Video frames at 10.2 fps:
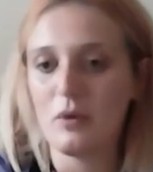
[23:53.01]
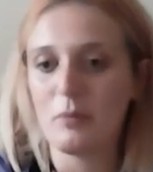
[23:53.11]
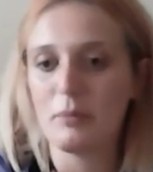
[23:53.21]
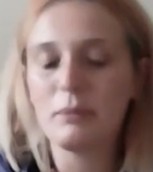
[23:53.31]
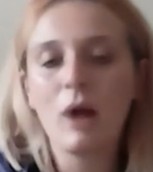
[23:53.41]

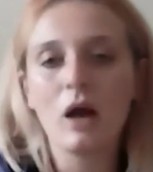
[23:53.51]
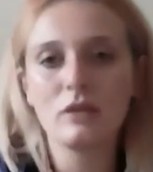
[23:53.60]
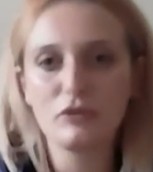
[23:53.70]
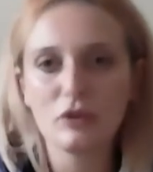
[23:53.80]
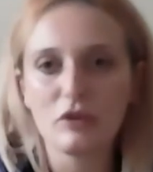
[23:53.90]
Be
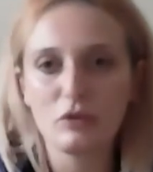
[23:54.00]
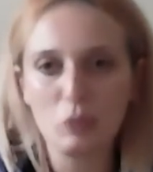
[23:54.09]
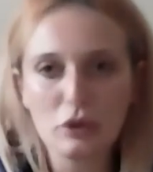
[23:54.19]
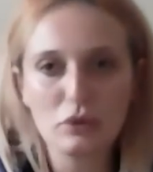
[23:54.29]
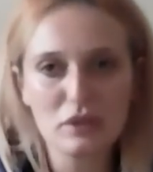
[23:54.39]
mindful of
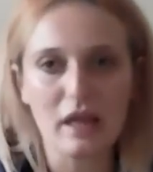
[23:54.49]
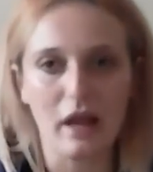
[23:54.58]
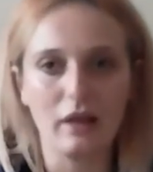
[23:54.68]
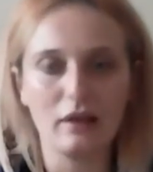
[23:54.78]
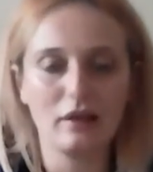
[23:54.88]
what you
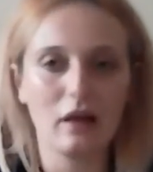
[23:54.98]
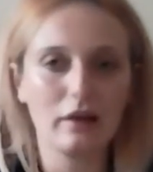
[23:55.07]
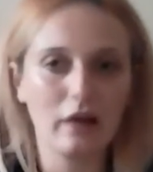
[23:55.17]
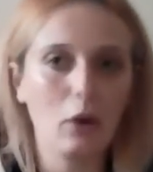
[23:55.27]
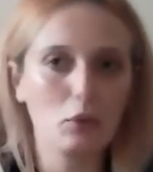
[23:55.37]
say and
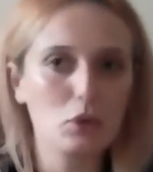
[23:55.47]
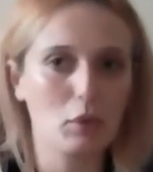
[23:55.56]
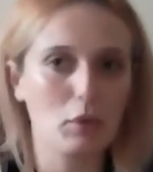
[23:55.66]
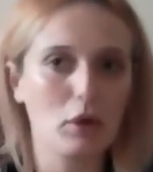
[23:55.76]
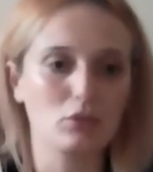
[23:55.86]
how you
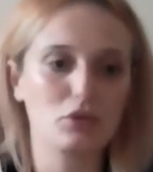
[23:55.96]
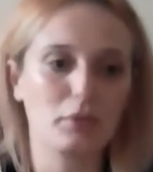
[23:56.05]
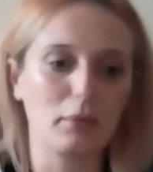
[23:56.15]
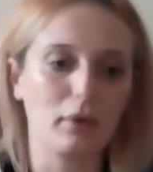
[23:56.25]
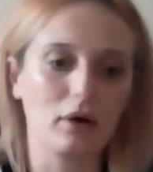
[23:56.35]
approach
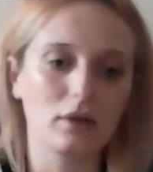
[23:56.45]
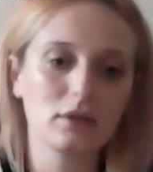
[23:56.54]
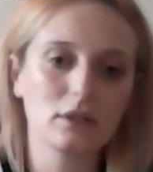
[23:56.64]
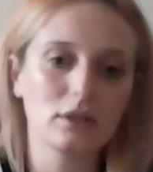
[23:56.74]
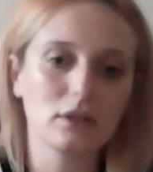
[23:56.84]
people.